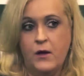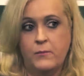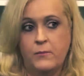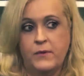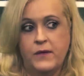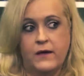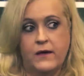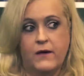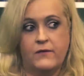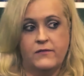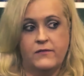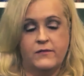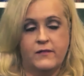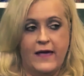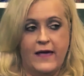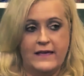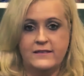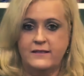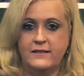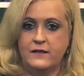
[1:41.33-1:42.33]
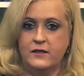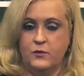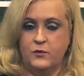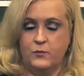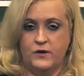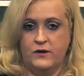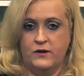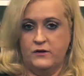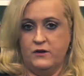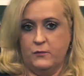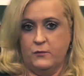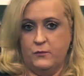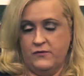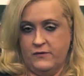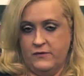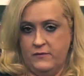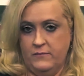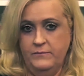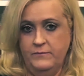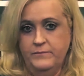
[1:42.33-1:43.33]
because the last thing you want to do is
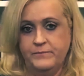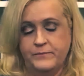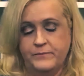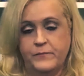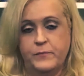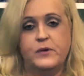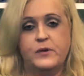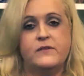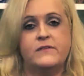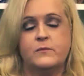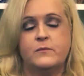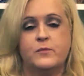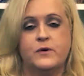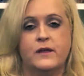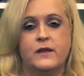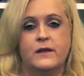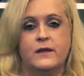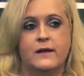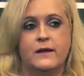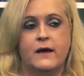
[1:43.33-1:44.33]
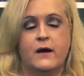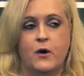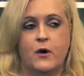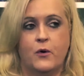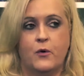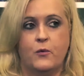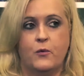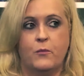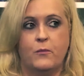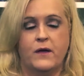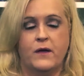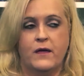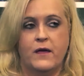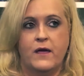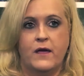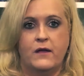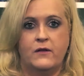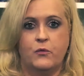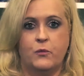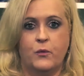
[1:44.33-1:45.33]
put someone in a home
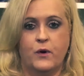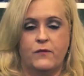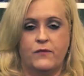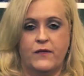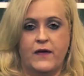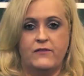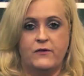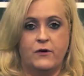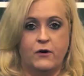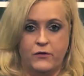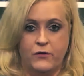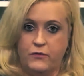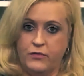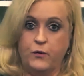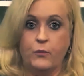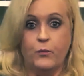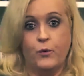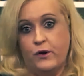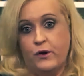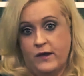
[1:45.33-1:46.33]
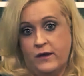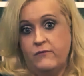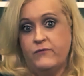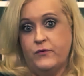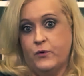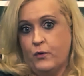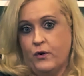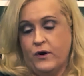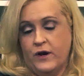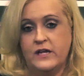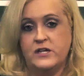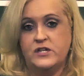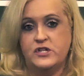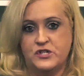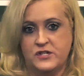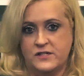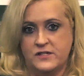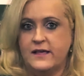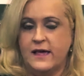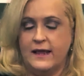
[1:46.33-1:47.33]
to where that's all that they're working for. It's
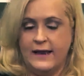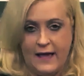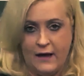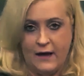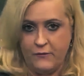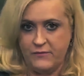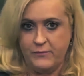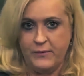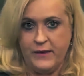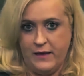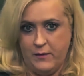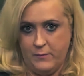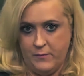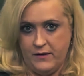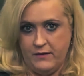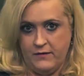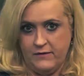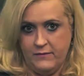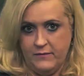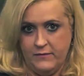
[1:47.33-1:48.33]
just that house payment.